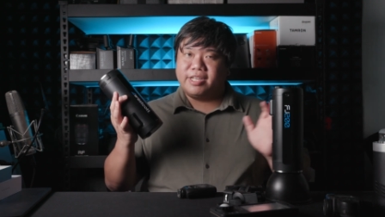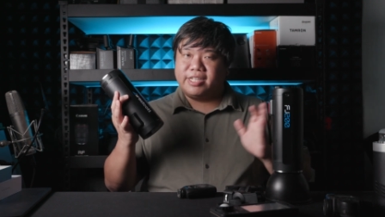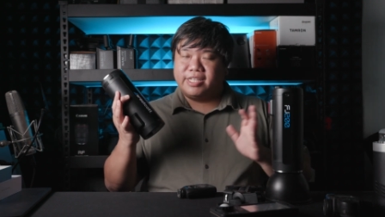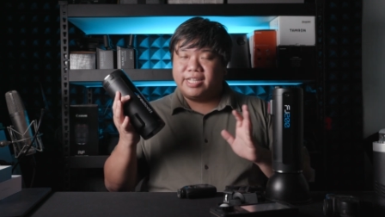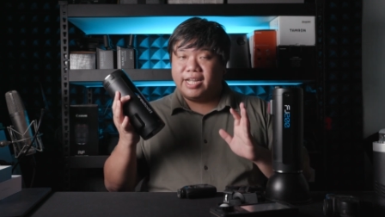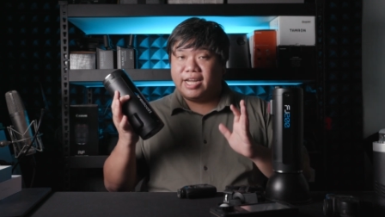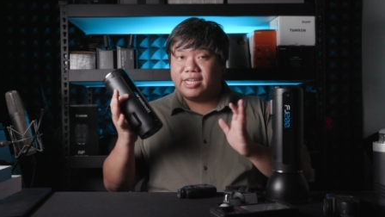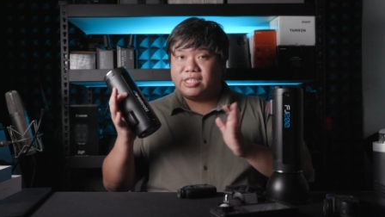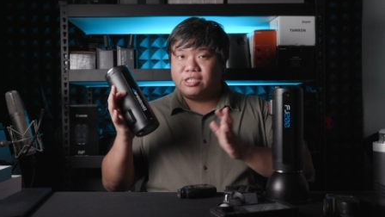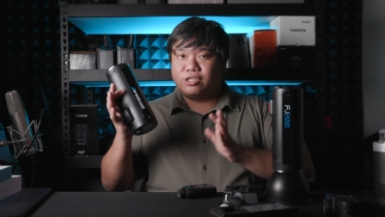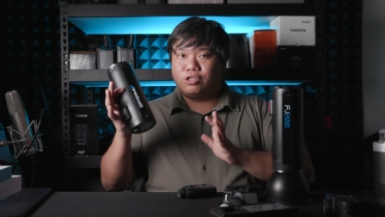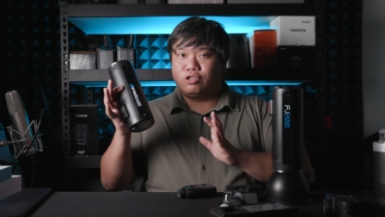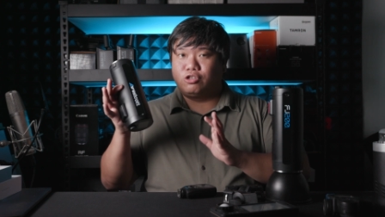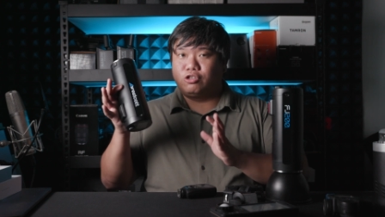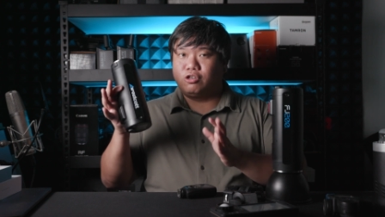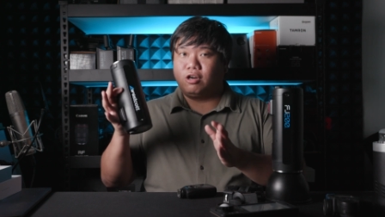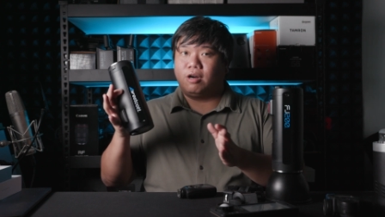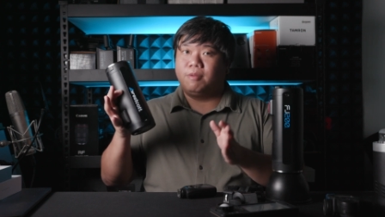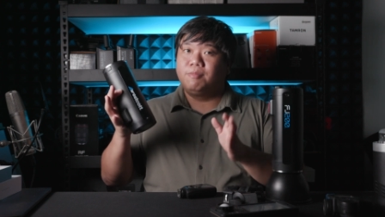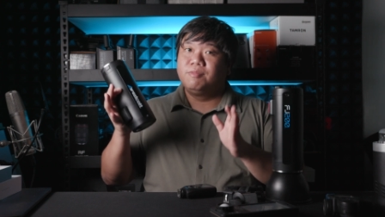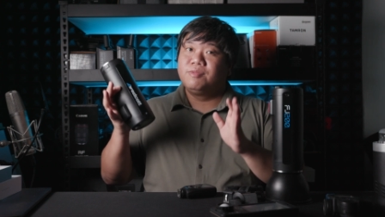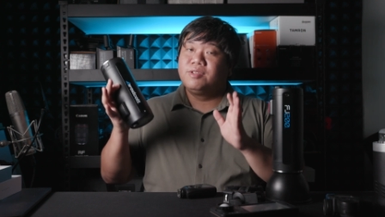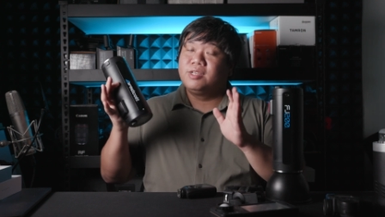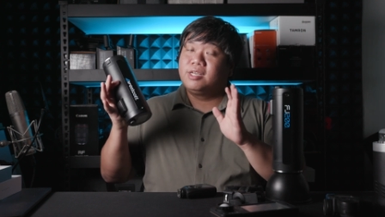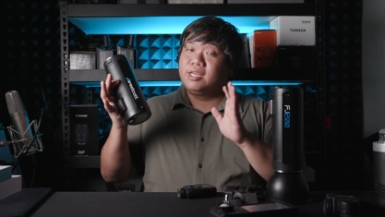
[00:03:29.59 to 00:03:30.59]
it does
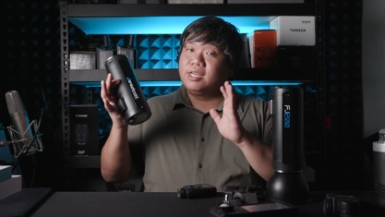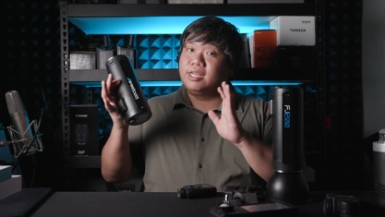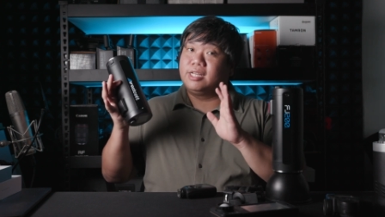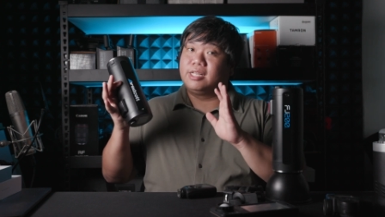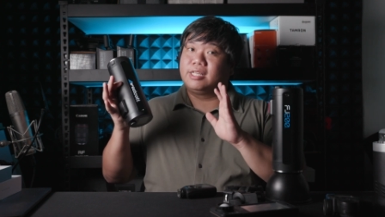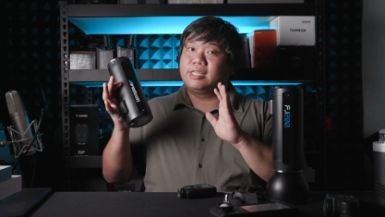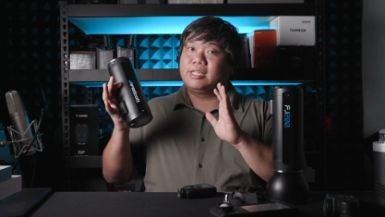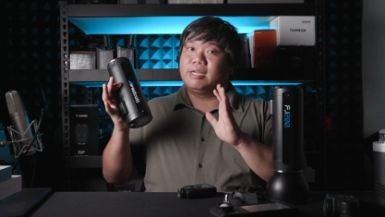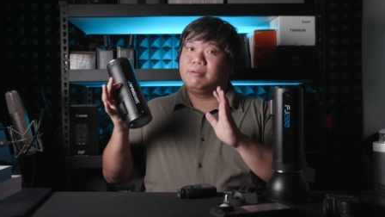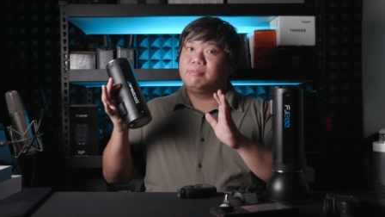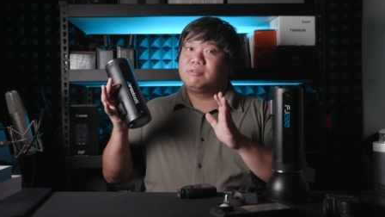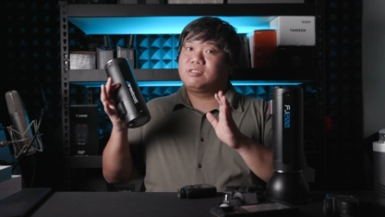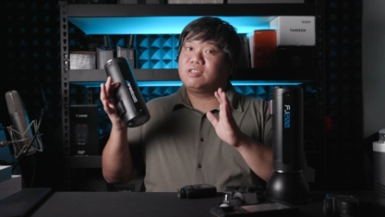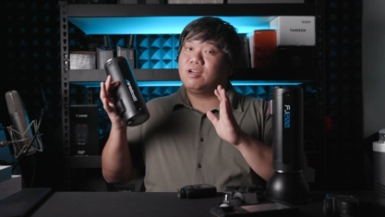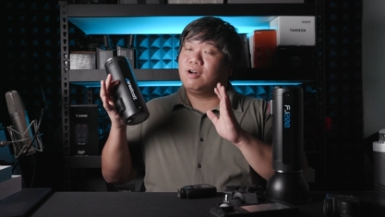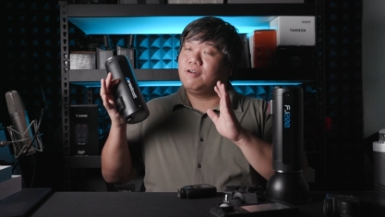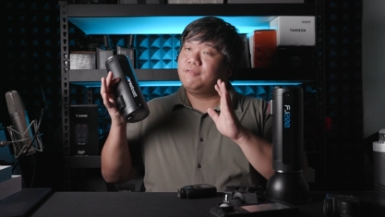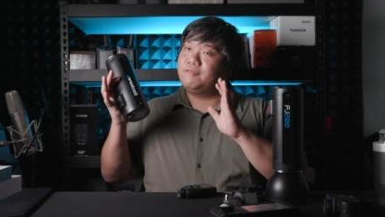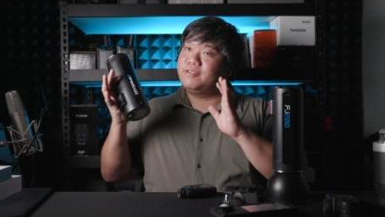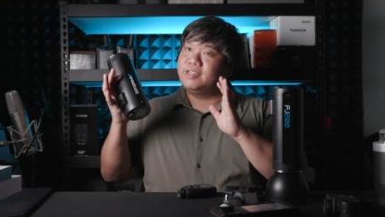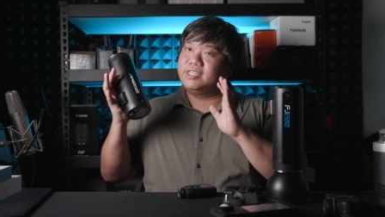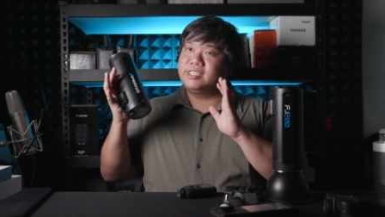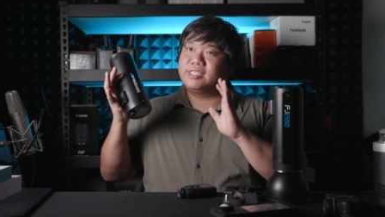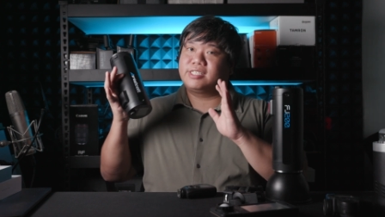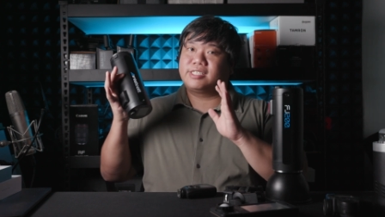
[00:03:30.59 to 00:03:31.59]
drop in terms
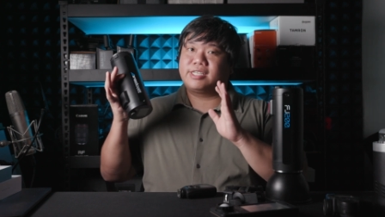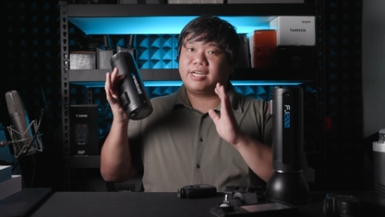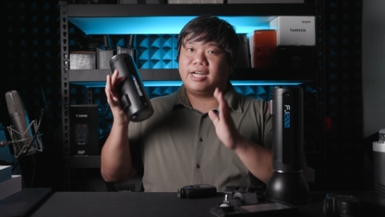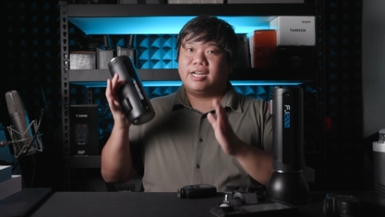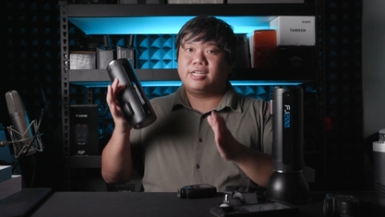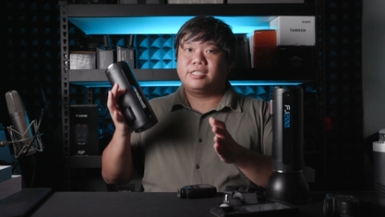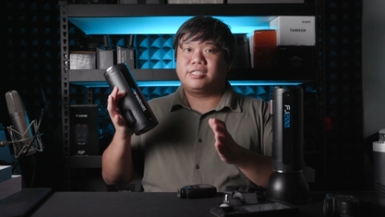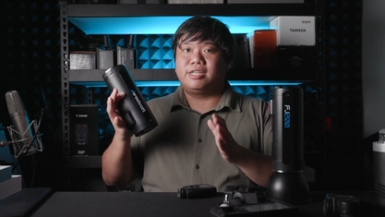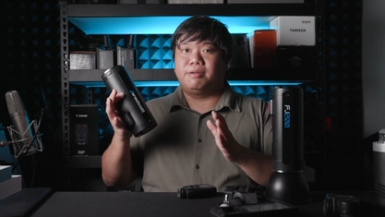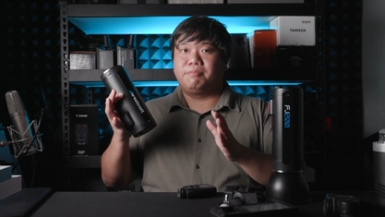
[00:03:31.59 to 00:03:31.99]
of its color